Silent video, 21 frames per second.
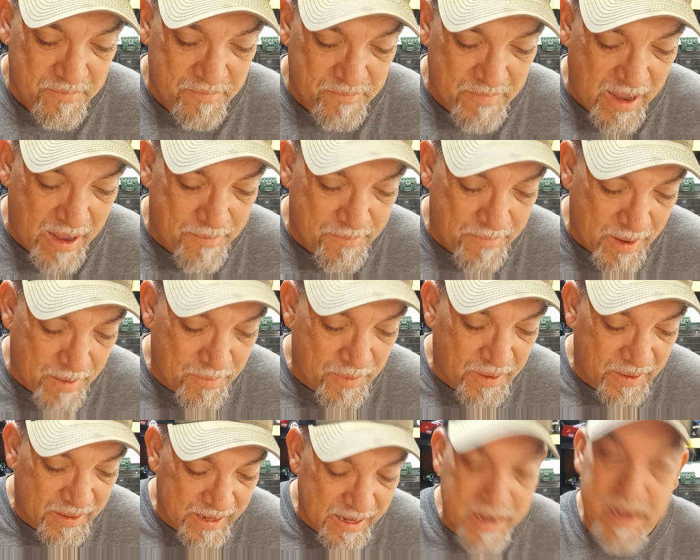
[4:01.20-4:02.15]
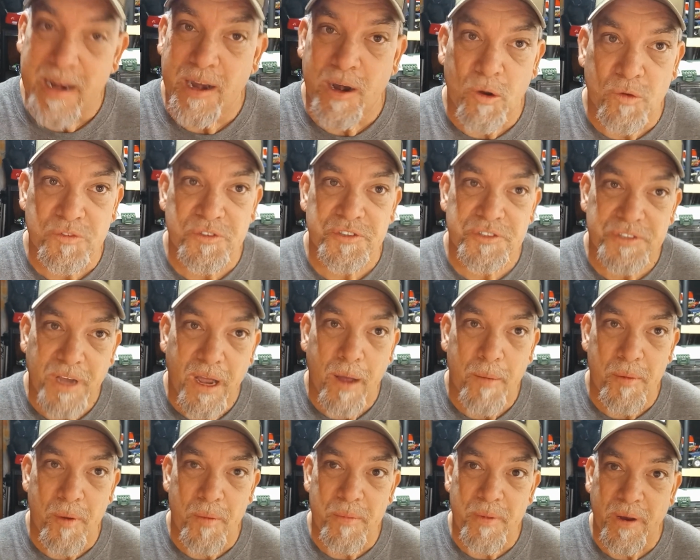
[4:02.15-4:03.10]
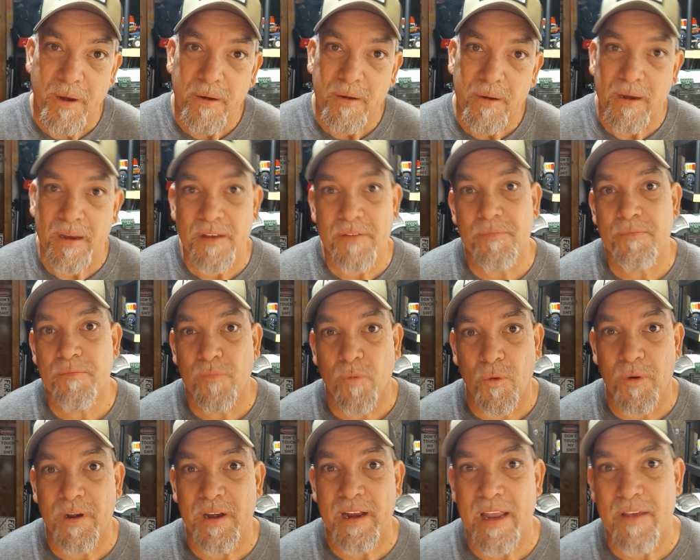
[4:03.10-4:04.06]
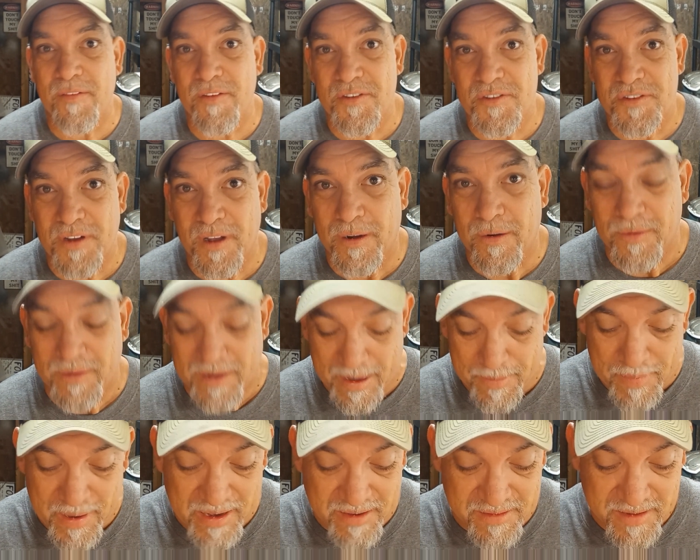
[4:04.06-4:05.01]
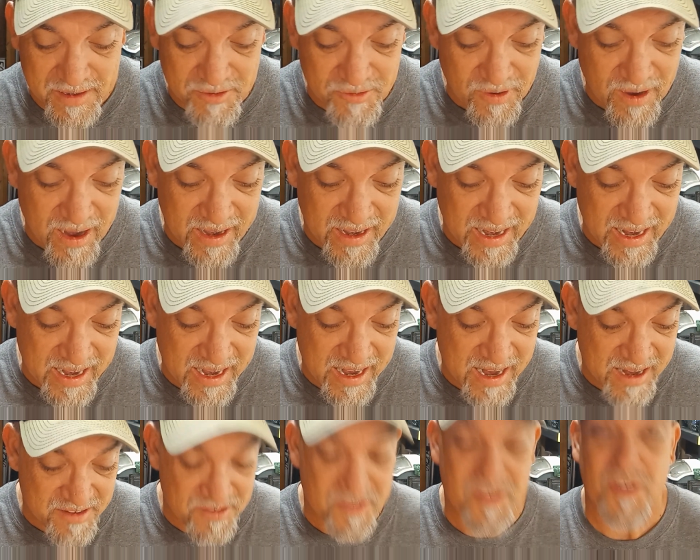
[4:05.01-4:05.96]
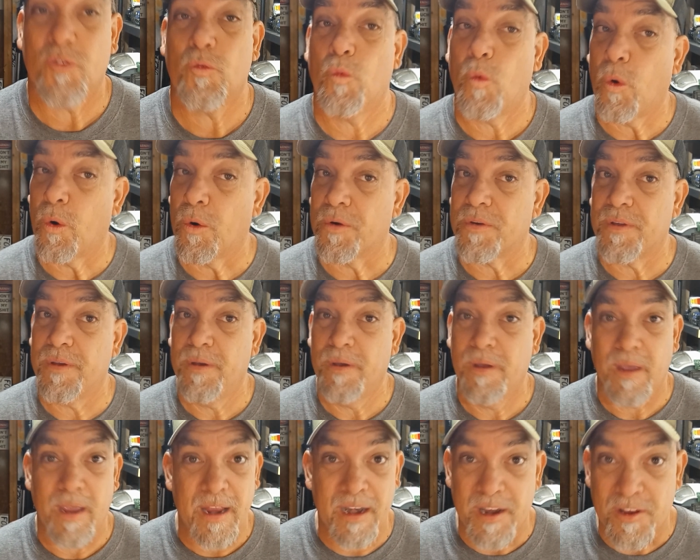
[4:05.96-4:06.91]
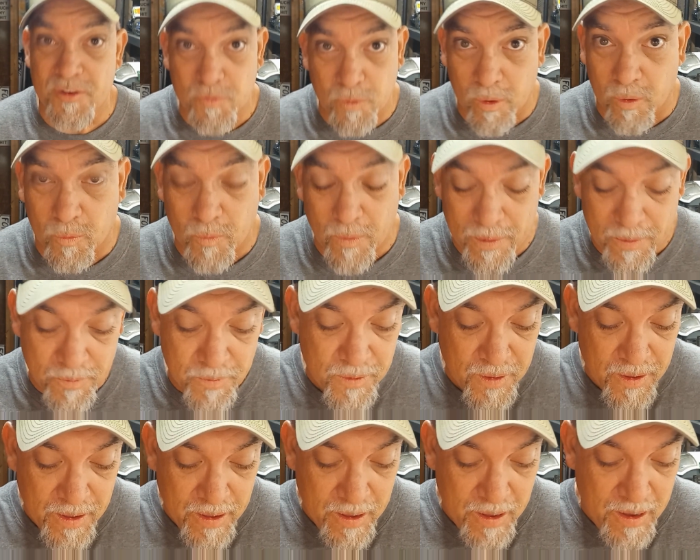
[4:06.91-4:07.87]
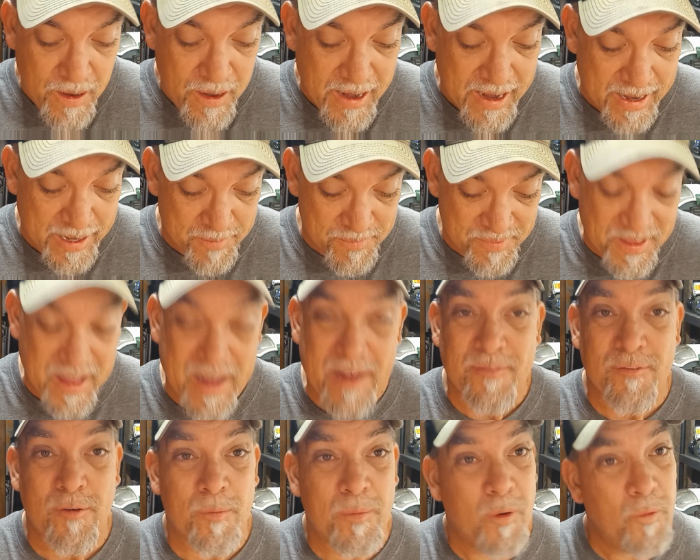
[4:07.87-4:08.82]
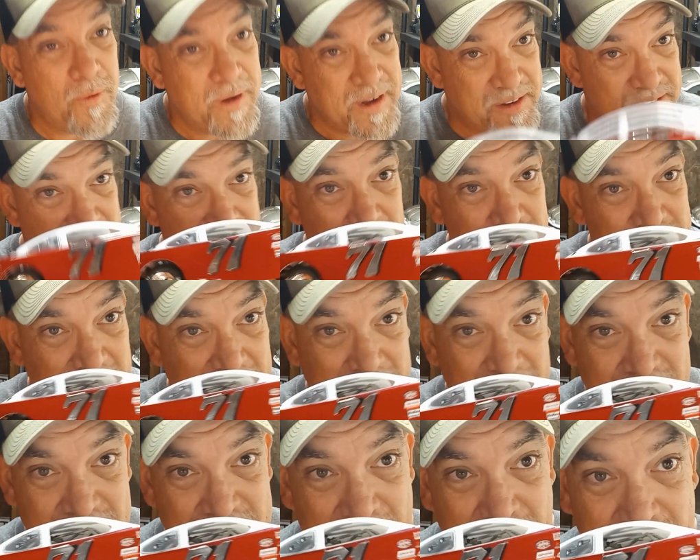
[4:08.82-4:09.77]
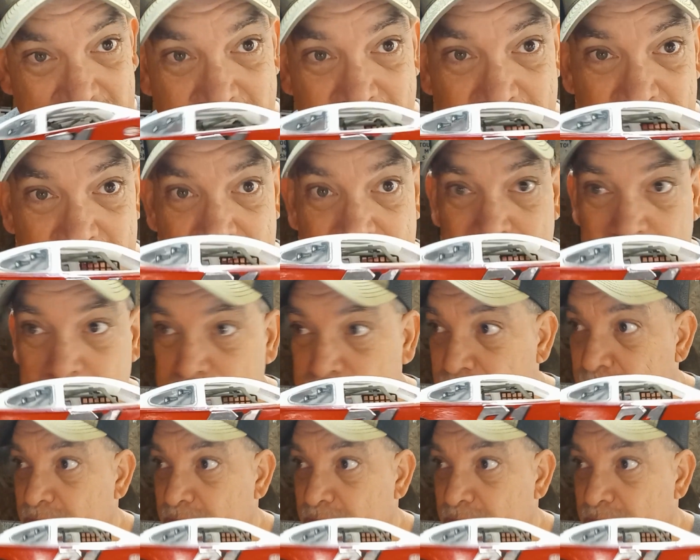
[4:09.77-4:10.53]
my buddy that owns a shop up there, he wanted to give it a shot on that Mini Z track, and it has just worked, and it's worked well, and I'm thankful. But we can still take these out there to